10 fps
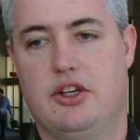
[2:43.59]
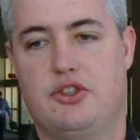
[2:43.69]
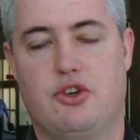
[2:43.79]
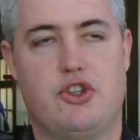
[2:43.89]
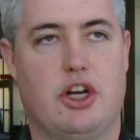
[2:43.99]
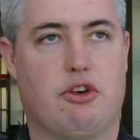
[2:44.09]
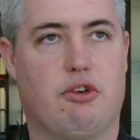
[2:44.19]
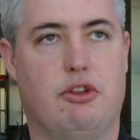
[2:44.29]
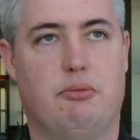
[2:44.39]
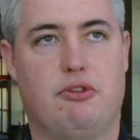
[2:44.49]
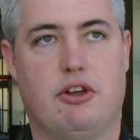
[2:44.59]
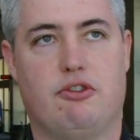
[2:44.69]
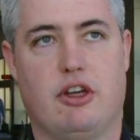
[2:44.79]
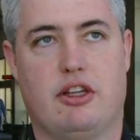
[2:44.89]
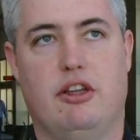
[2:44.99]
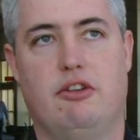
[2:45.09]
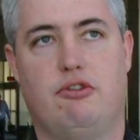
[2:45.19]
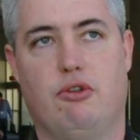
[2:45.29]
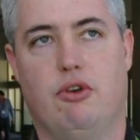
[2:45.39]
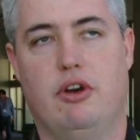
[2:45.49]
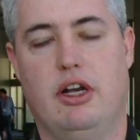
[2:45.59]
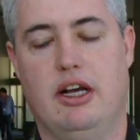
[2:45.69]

search algorithms, things like this, or